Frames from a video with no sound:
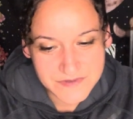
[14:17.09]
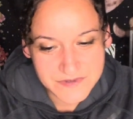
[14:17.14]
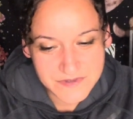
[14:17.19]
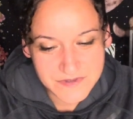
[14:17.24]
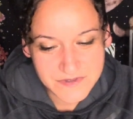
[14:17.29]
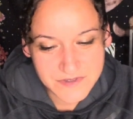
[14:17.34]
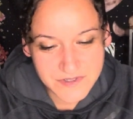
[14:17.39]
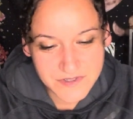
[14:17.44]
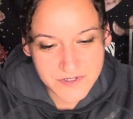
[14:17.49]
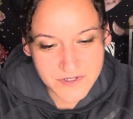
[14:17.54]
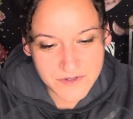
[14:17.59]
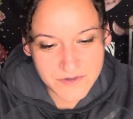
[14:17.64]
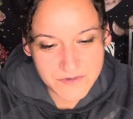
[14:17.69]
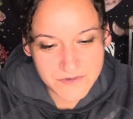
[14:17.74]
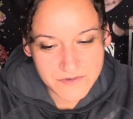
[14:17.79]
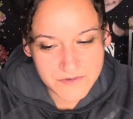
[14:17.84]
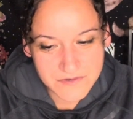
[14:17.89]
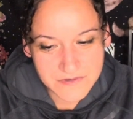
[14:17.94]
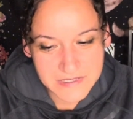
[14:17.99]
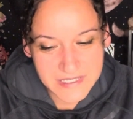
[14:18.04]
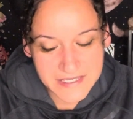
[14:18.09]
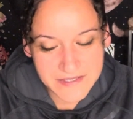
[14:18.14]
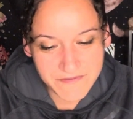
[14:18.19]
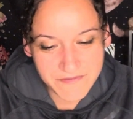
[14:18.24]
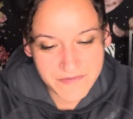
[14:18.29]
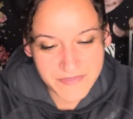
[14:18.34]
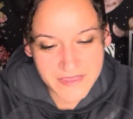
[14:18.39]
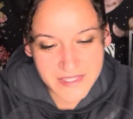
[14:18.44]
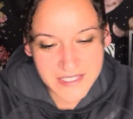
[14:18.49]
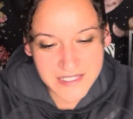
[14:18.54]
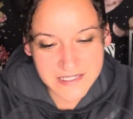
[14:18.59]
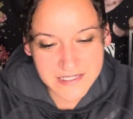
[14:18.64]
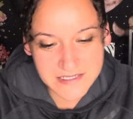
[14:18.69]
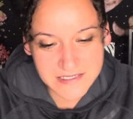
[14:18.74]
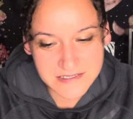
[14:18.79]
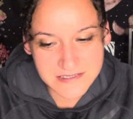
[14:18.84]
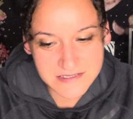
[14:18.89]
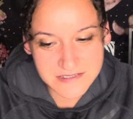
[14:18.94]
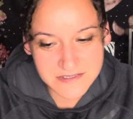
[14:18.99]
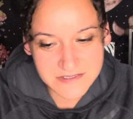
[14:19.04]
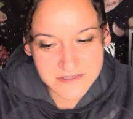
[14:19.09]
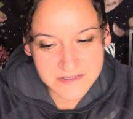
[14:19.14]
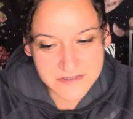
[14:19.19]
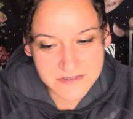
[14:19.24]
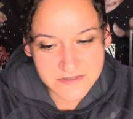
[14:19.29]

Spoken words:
you know, life things.